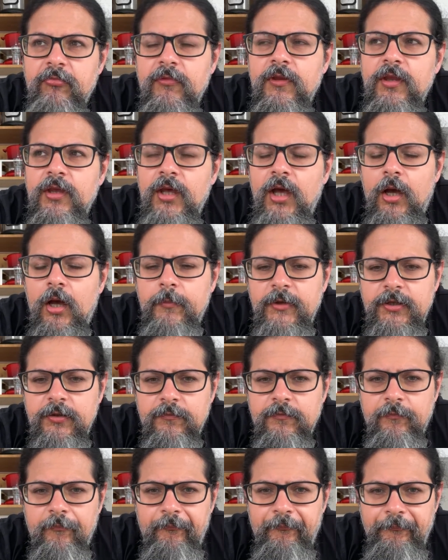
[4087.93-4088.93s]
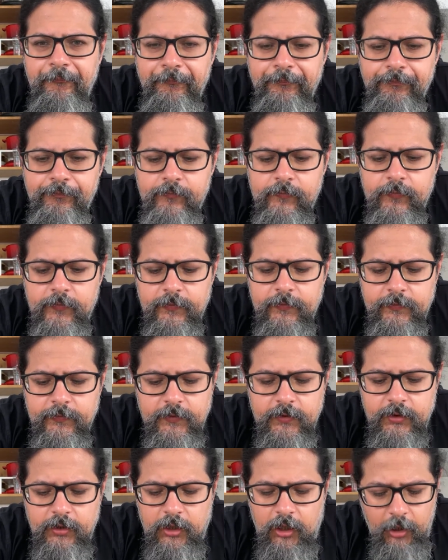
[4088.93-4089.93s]
yeah, I mean,
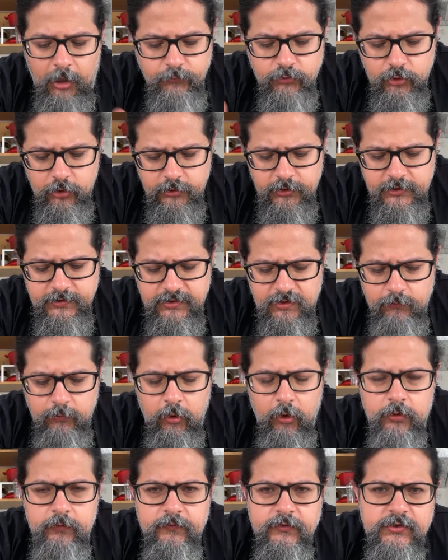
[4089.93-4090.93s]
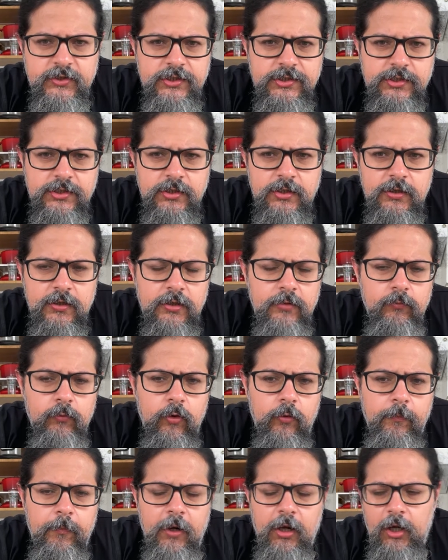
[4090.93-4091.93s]
I'm sure there's some conversation in the
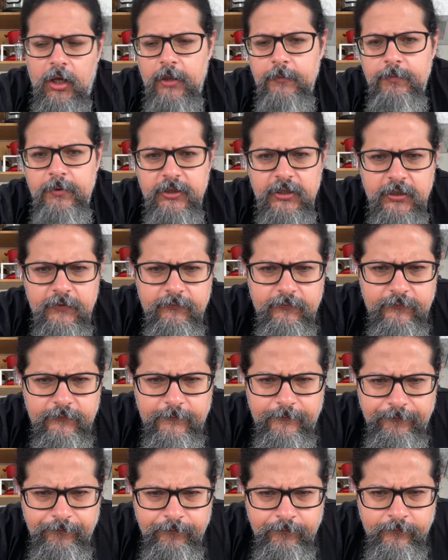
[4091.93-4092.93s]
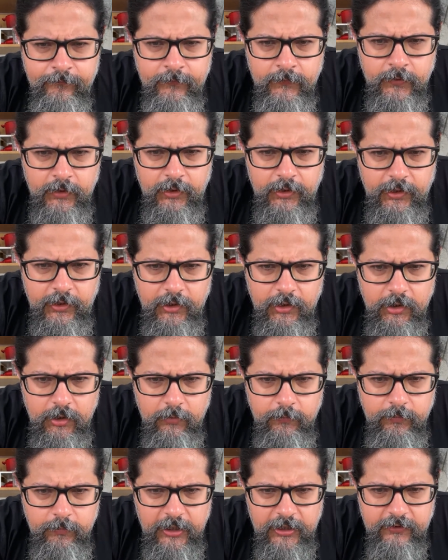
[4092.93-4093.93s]
mukbang. I believe
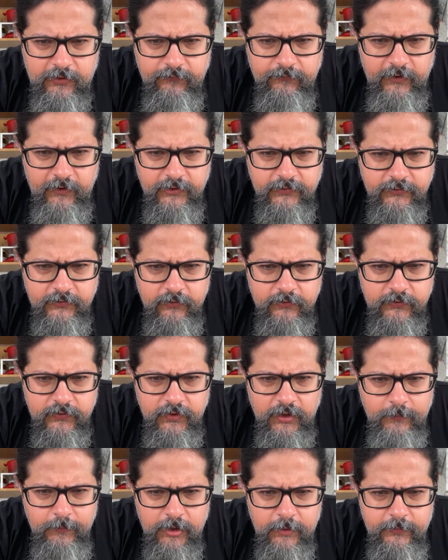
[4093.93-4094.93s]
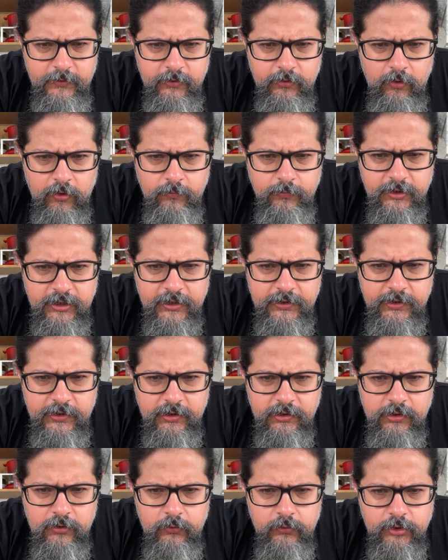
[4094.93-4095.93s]
Blackfire songs, I may be wrong, but I
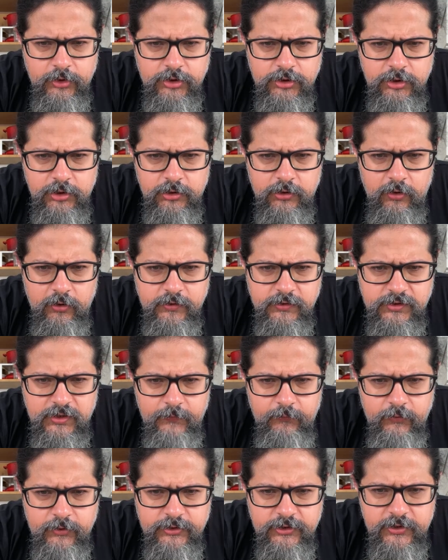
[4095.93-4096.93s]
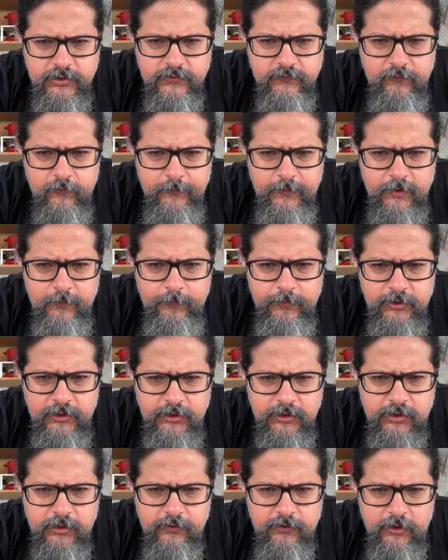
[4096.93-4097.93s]
think the original concept was just for people
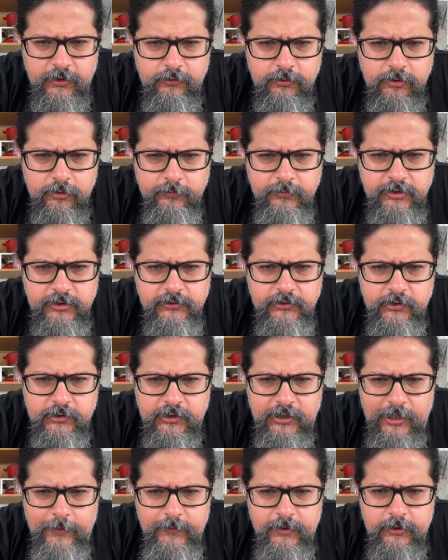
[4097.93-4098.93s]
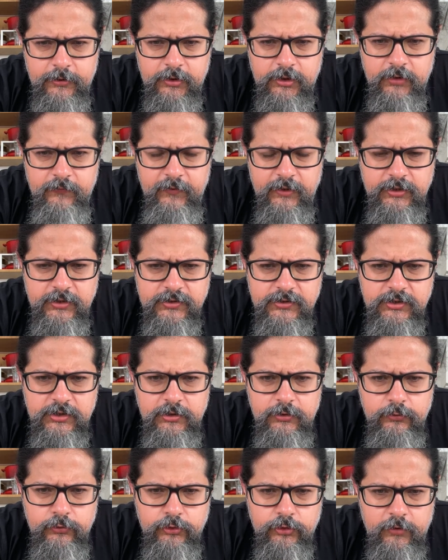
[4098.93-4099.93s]
eating regular meals on camera to give others the
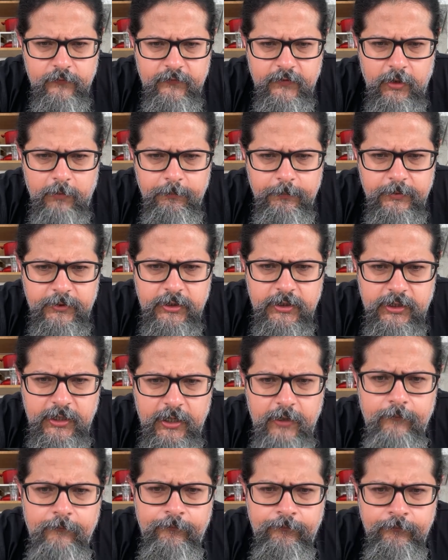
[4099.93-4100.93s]
illusion of company. Yeah.